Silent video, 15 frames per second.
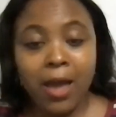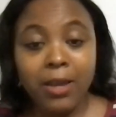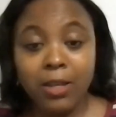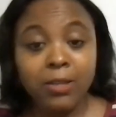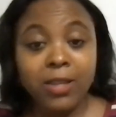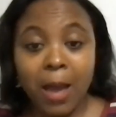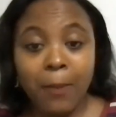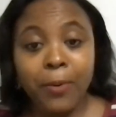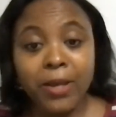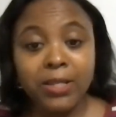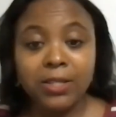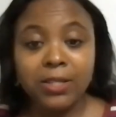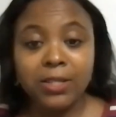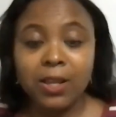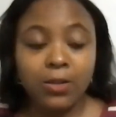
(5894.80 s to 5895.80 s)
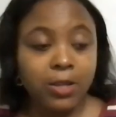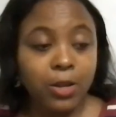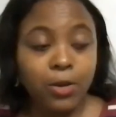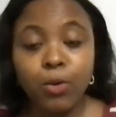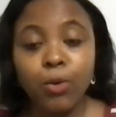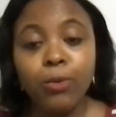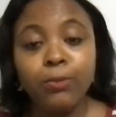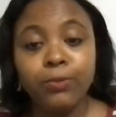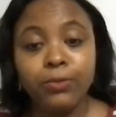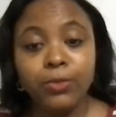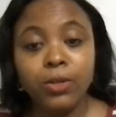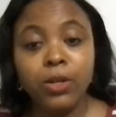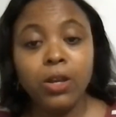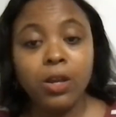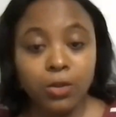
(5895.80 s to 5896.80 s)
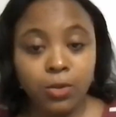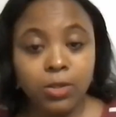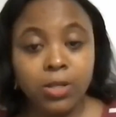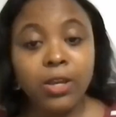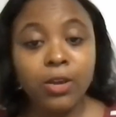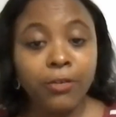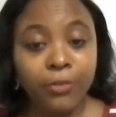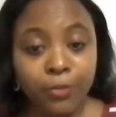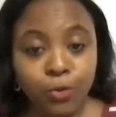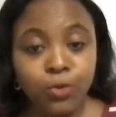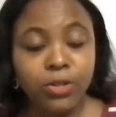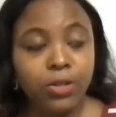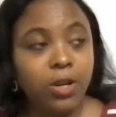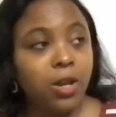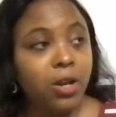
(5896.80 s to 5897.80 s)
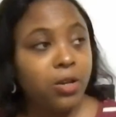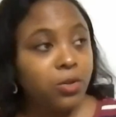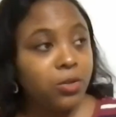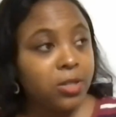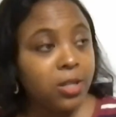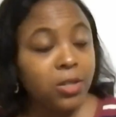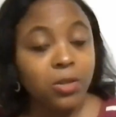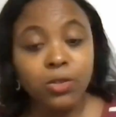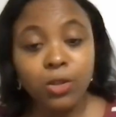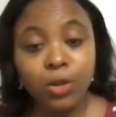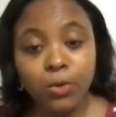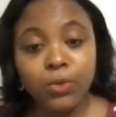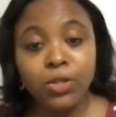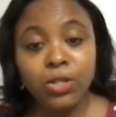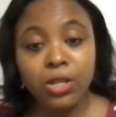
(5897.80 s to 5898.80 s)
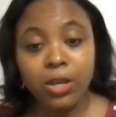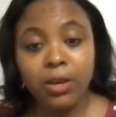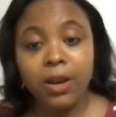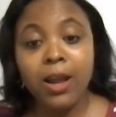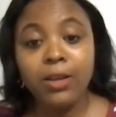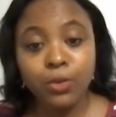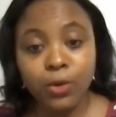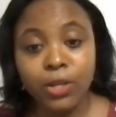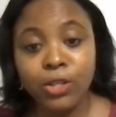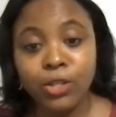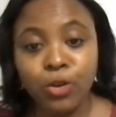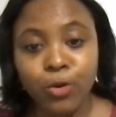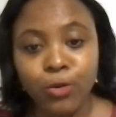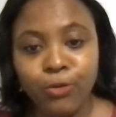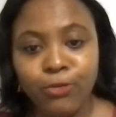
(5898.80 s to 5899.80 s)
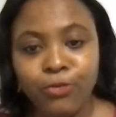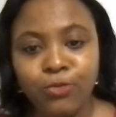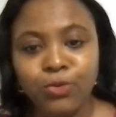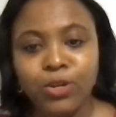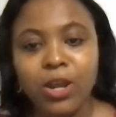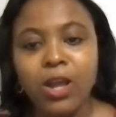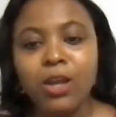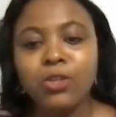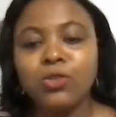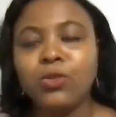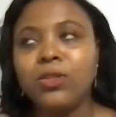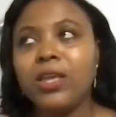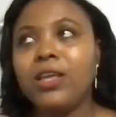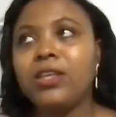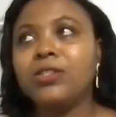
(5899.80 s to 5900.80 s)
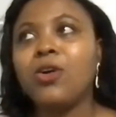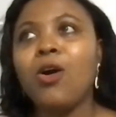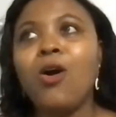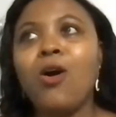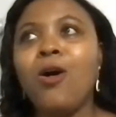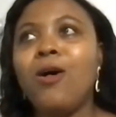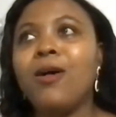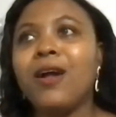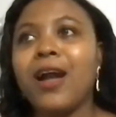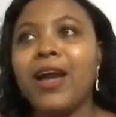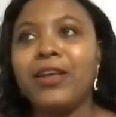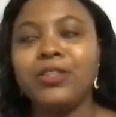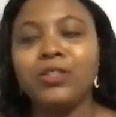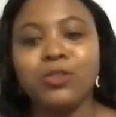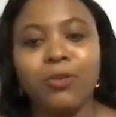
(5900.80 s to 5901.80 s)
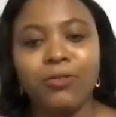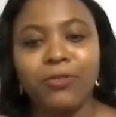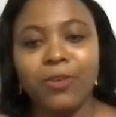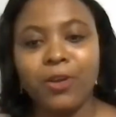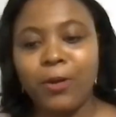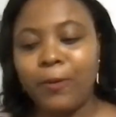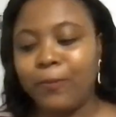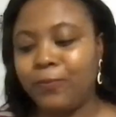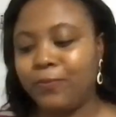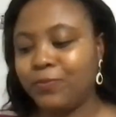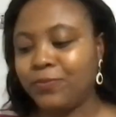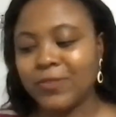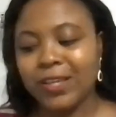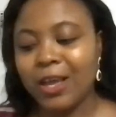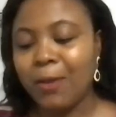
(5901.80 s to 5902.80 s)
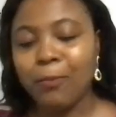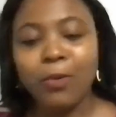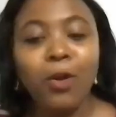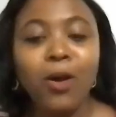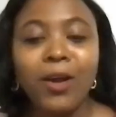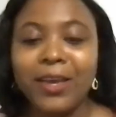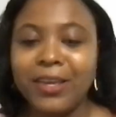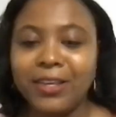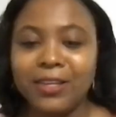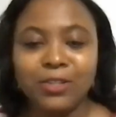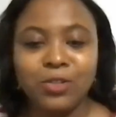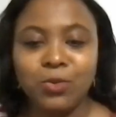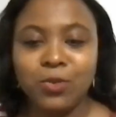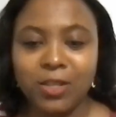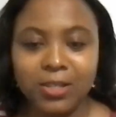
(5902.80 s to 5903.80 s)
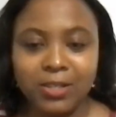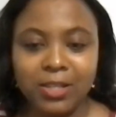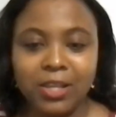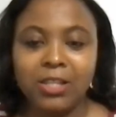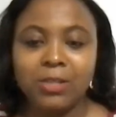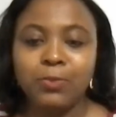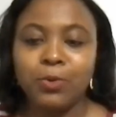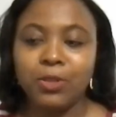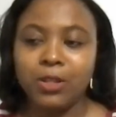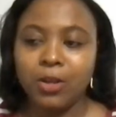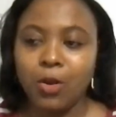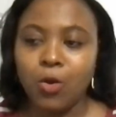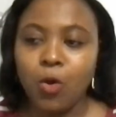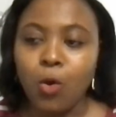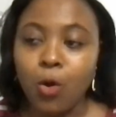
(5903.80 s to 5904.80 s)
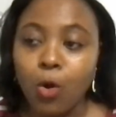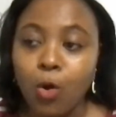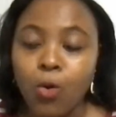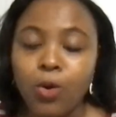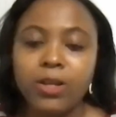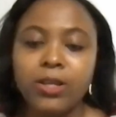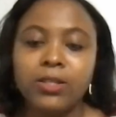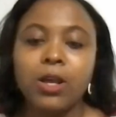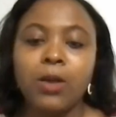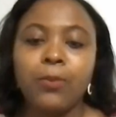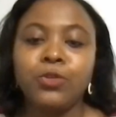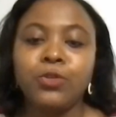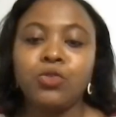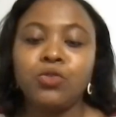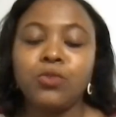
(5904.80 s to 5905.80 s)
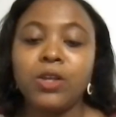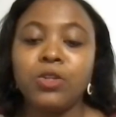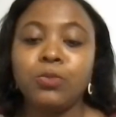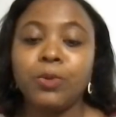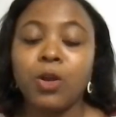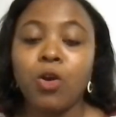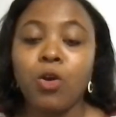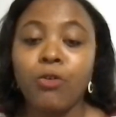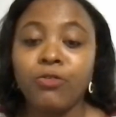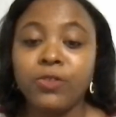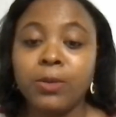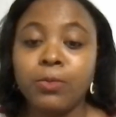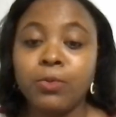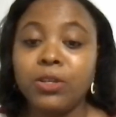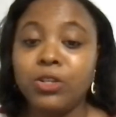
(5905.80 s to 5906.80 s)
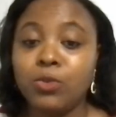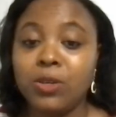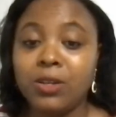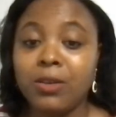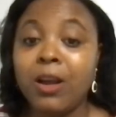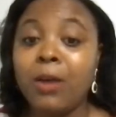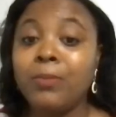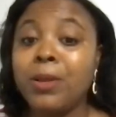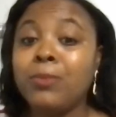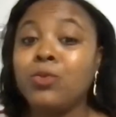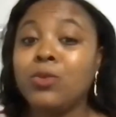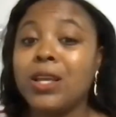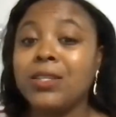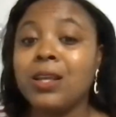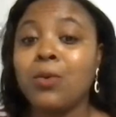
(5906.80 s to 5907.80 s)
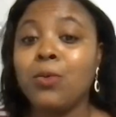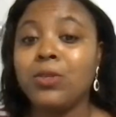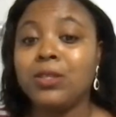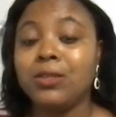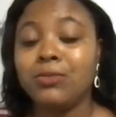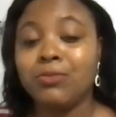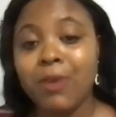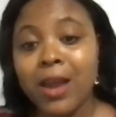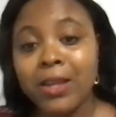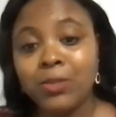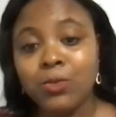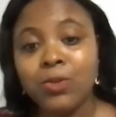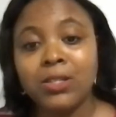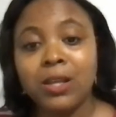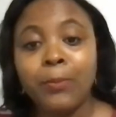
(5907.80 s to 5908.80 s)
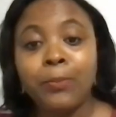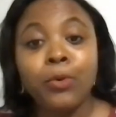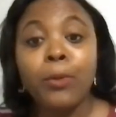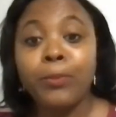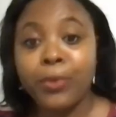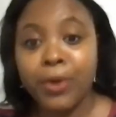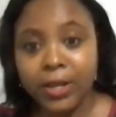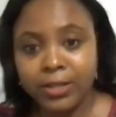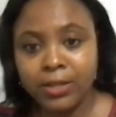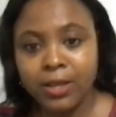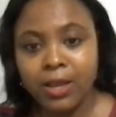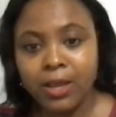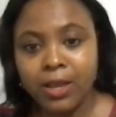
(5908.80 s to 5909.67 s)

in their presence i'll say no you take your food you sit on your own chair and you eat your own food. So there's all kinds of um, plugins to these things, but the goal is help children to be comfortable in doing, help them to understand what is right, what is appropriate.